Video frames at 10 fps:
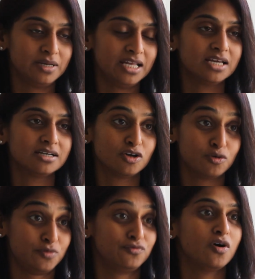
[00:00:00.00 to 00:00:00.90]
player or
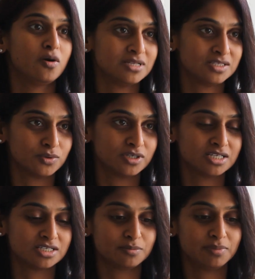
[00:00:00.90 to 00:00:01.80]
a
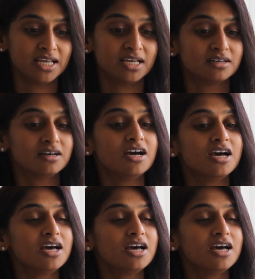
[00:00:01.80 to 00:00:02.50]
performance-oriented player,